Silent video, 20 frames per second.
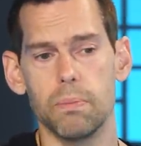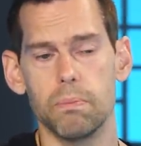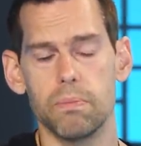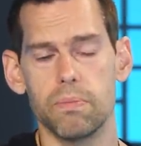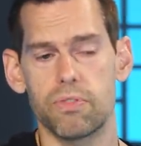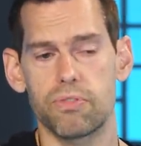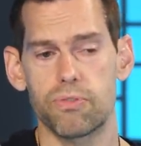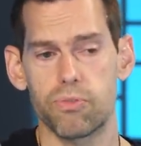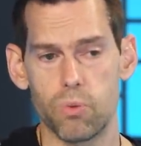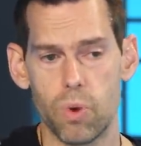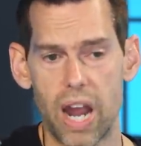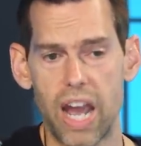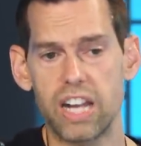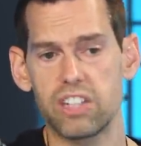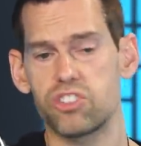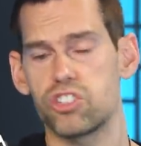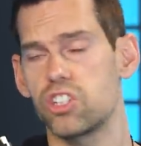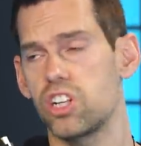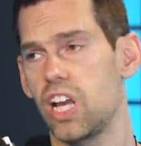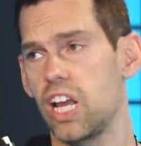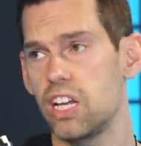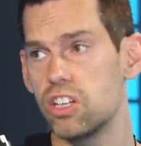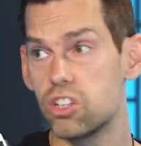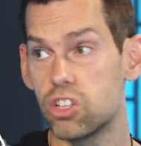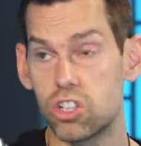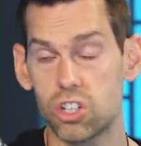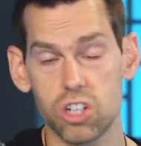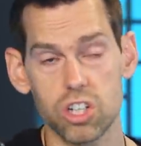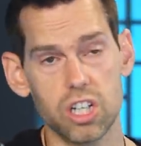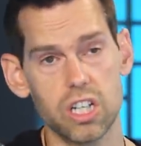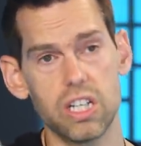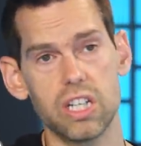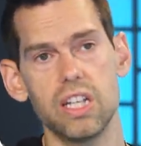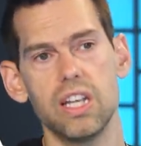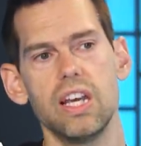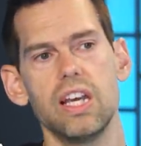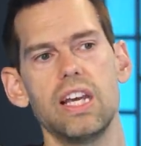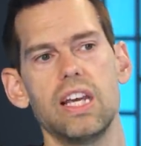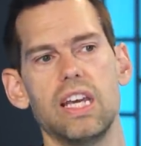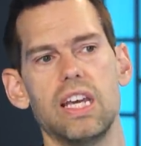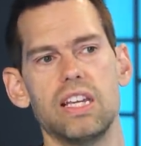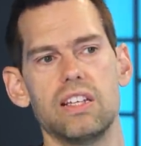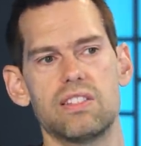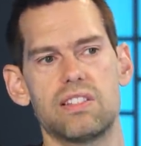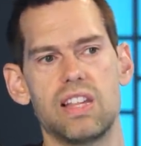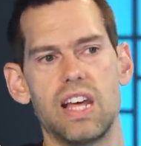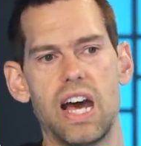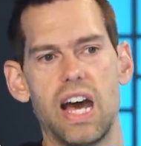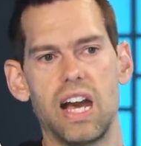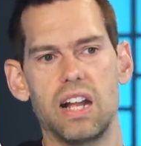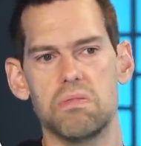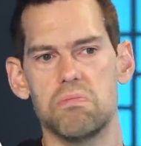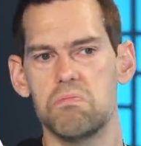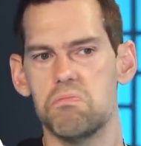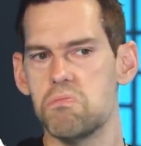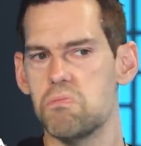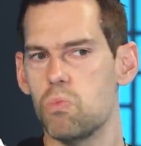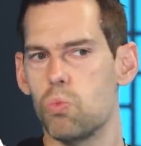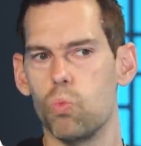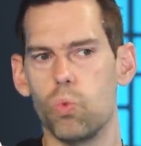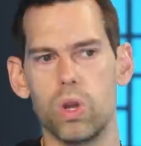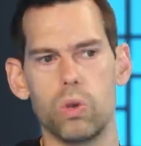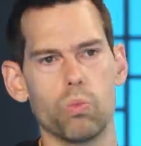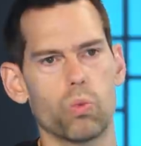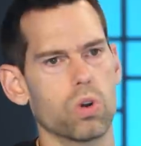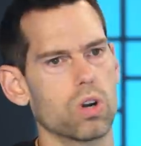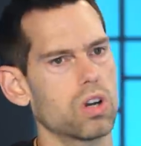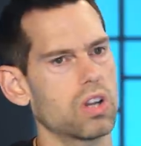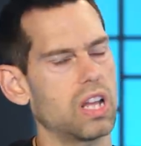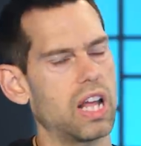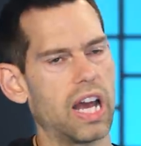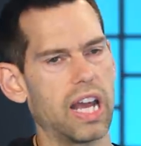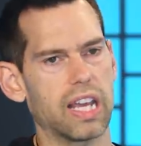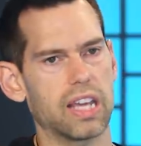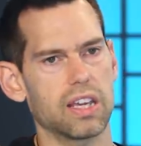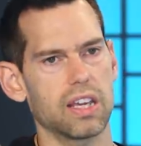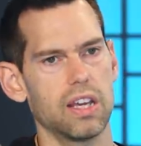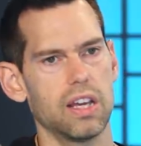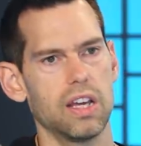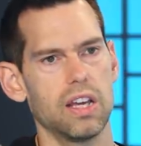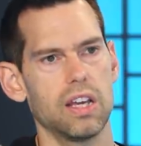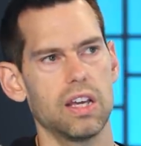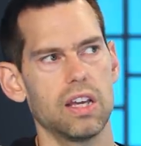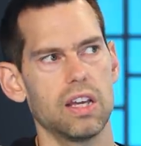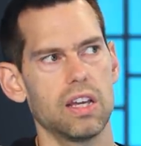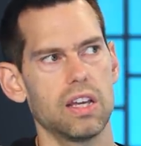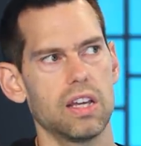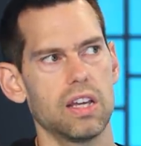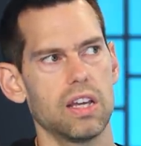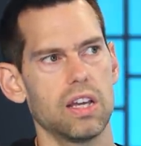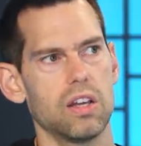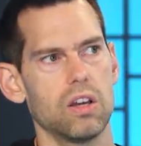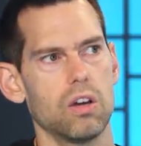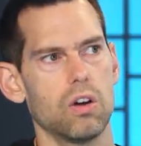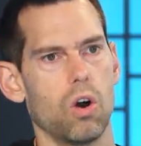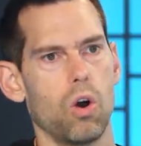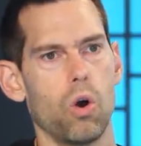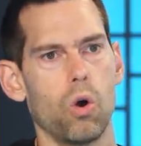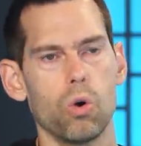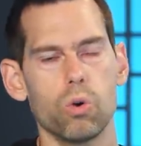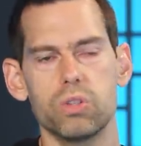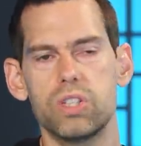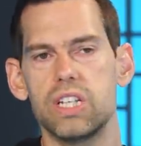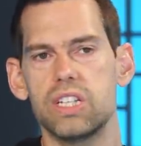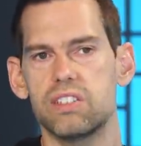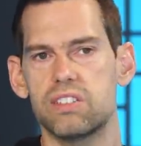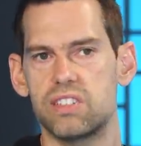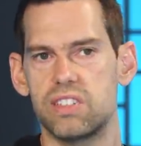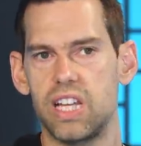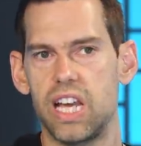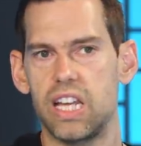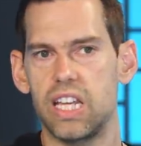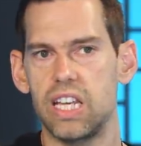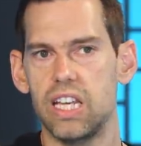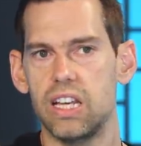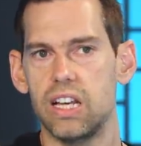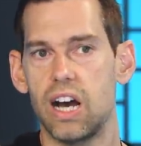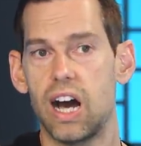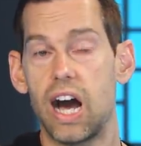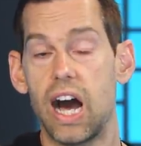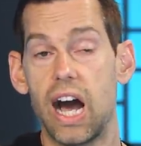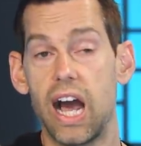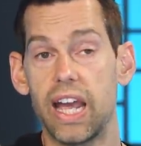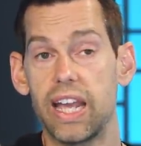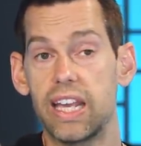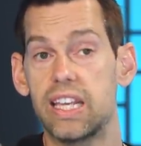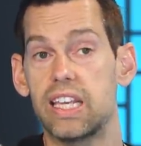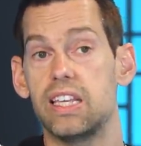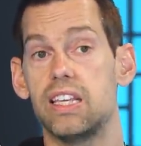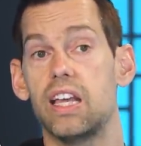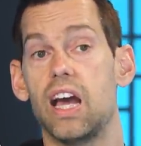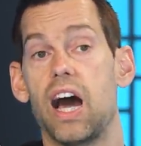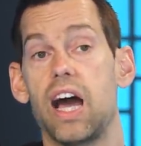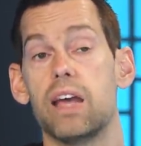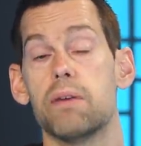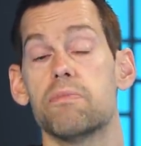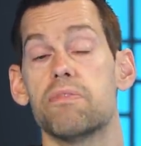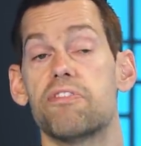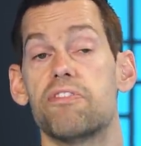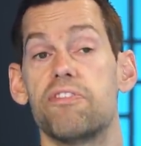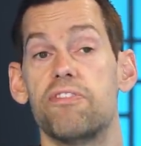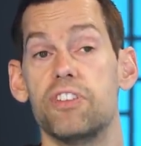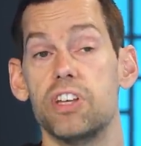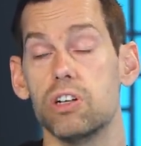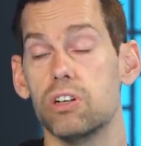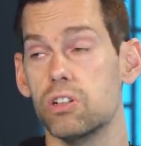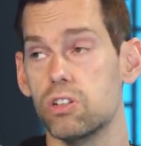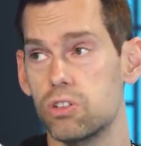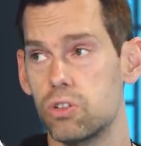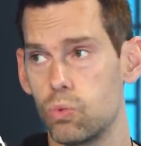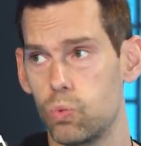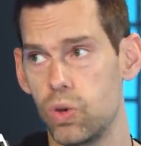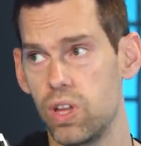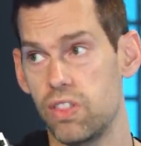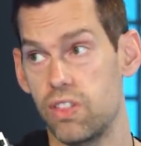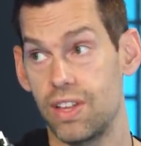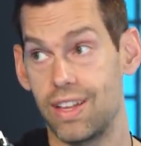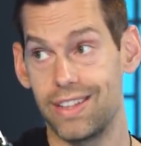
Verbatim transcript: fresh and good, is that when we're like holding steady, I am filled with